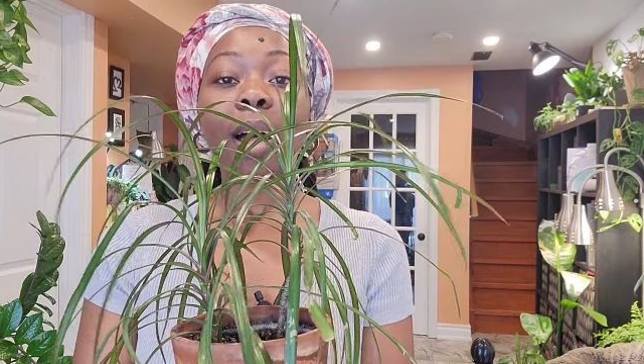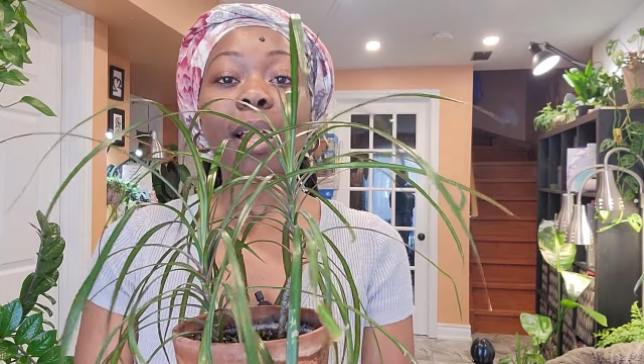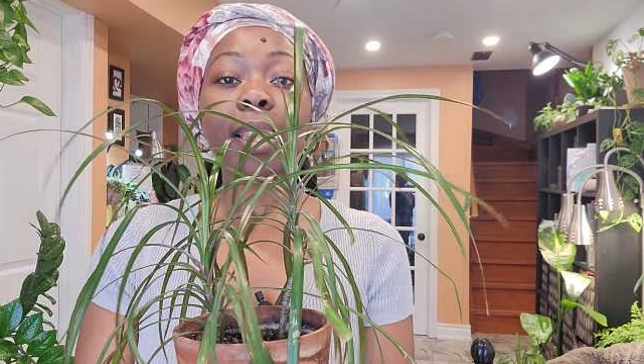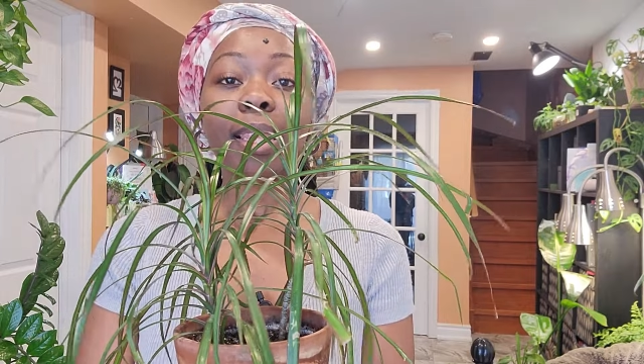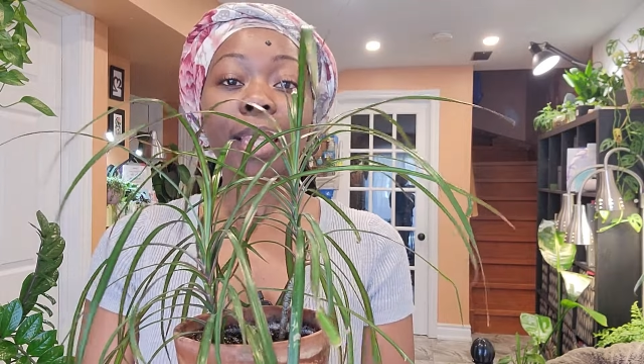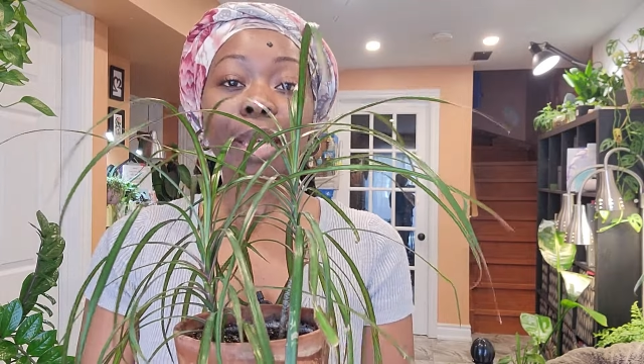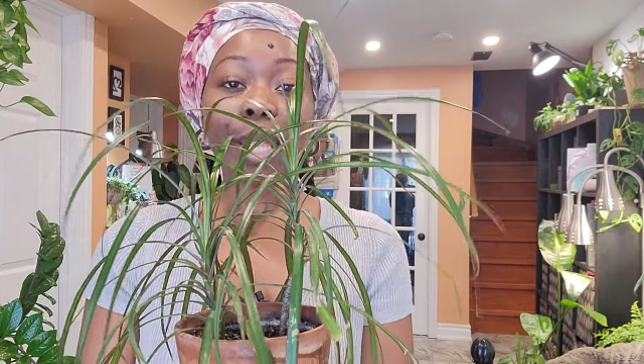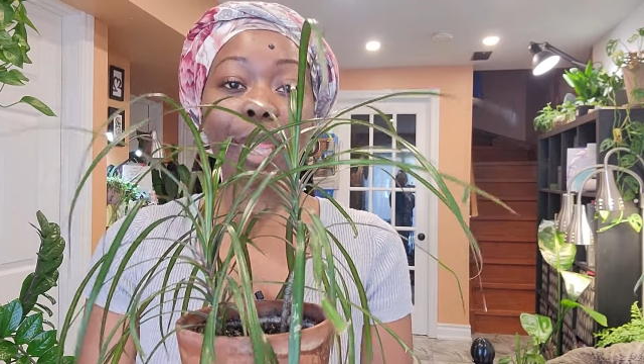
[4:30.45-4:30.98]

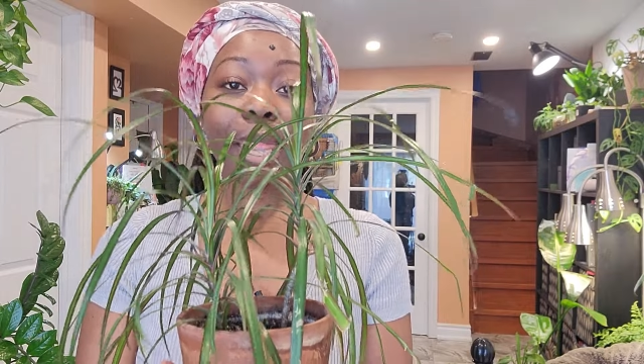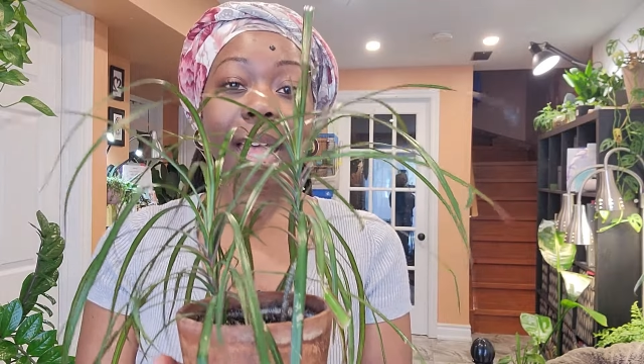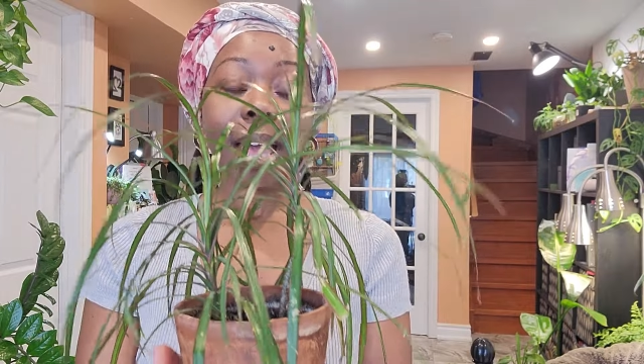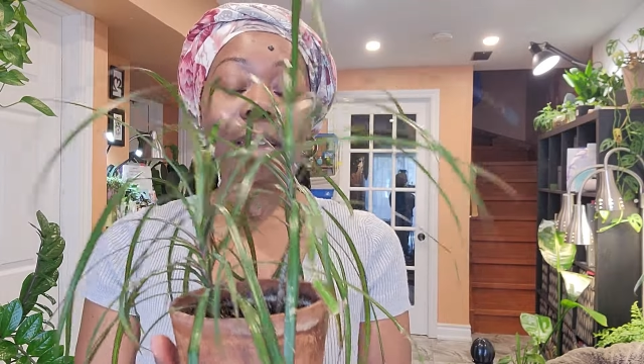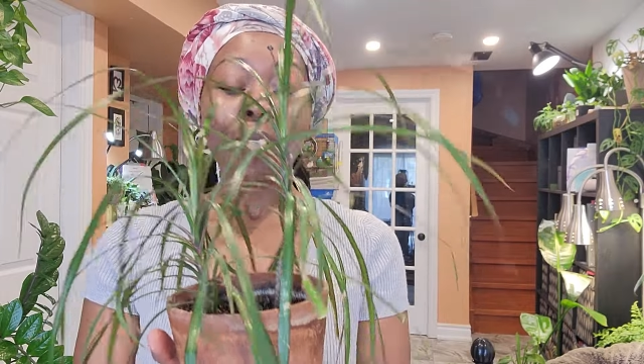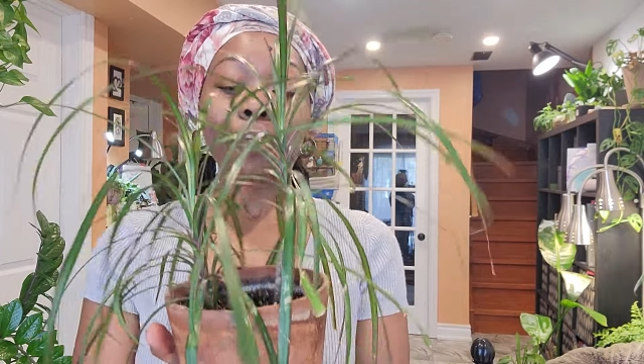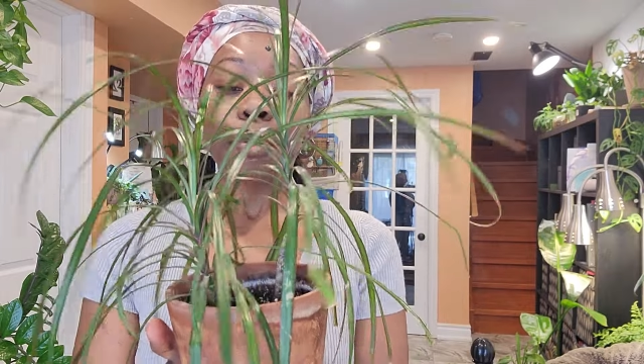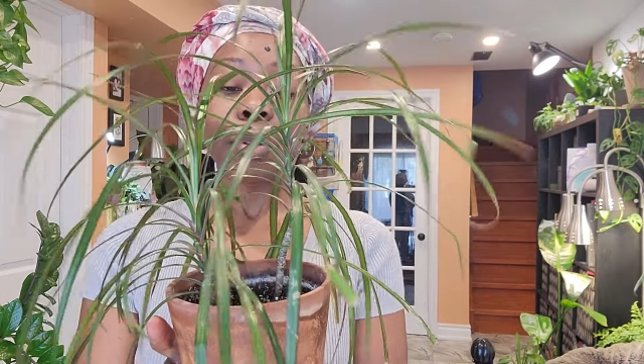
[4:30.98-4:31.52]
I'll link
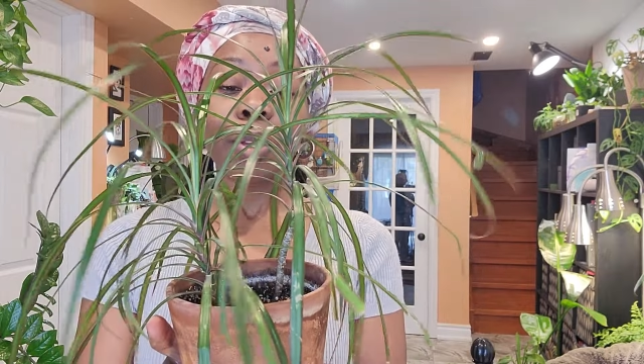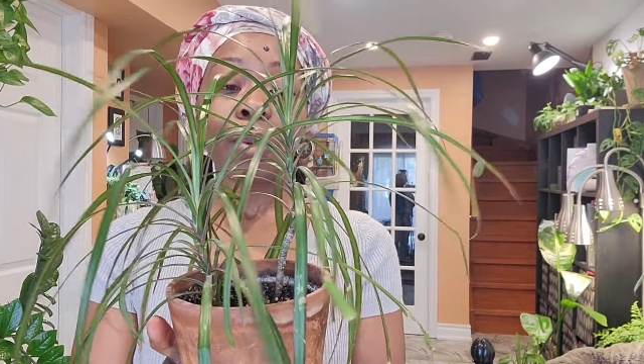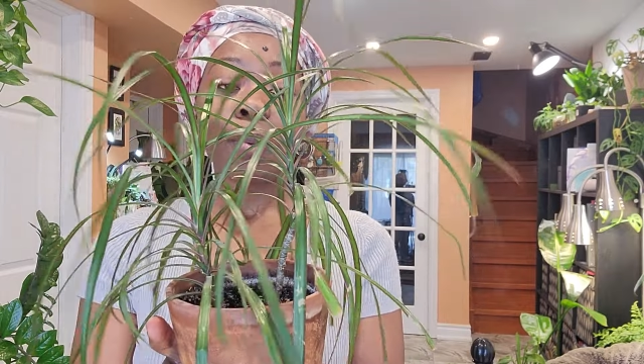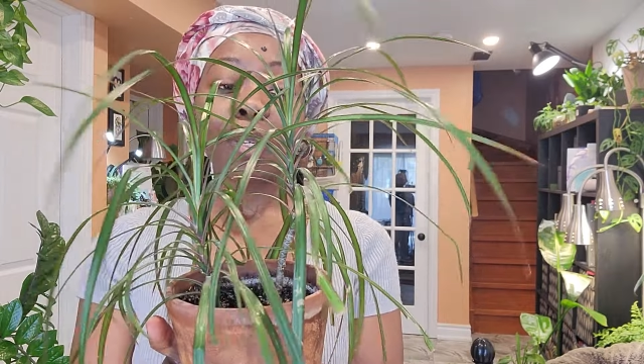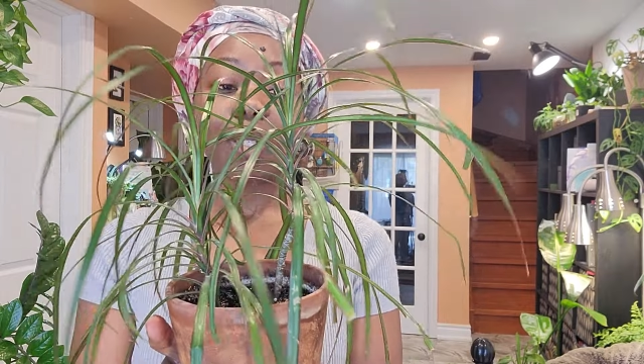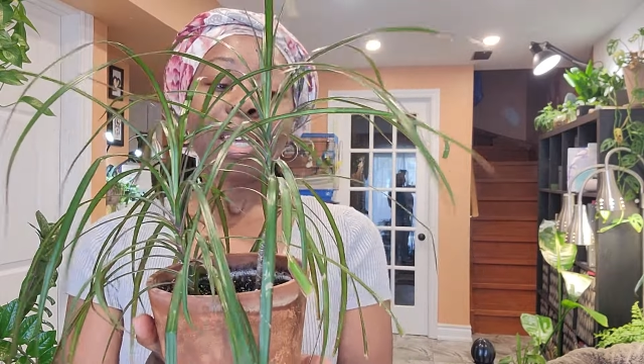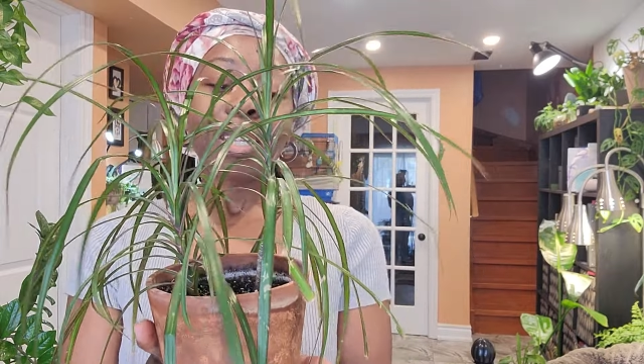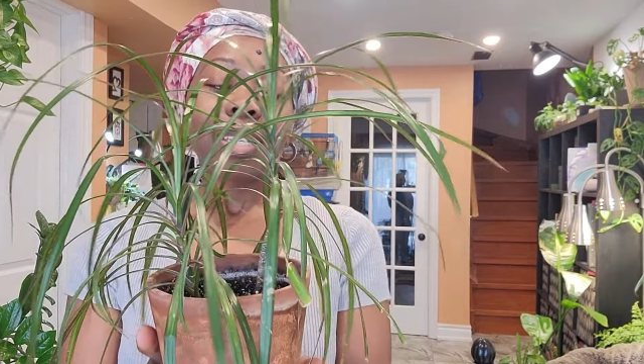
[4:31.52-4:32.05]
that for
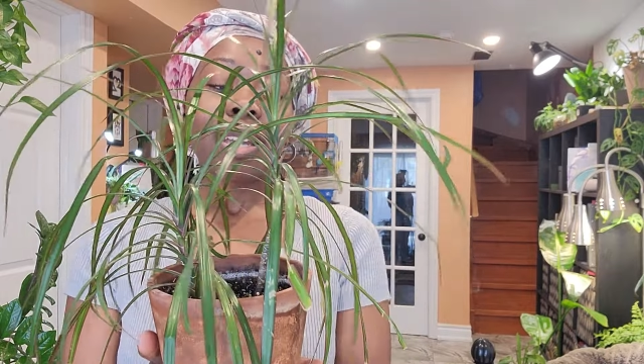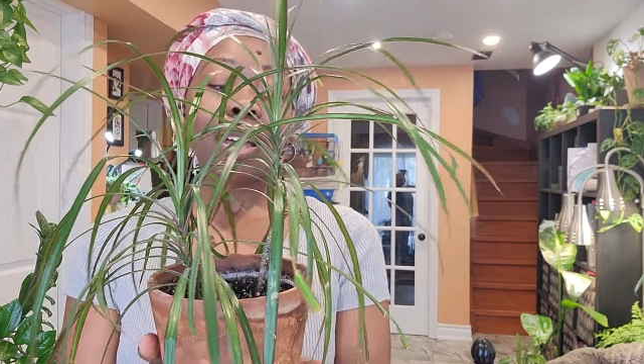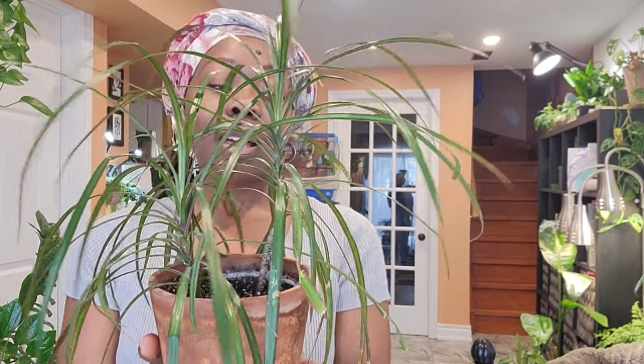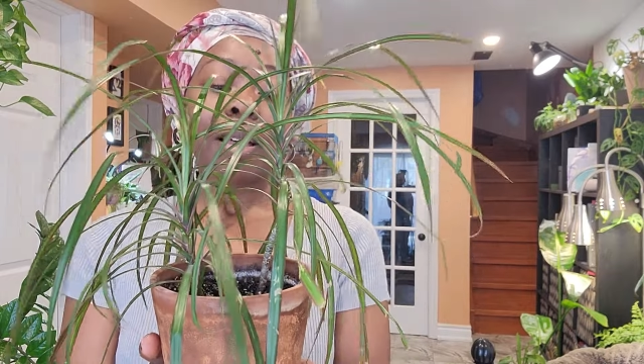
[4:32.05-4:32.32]
you. But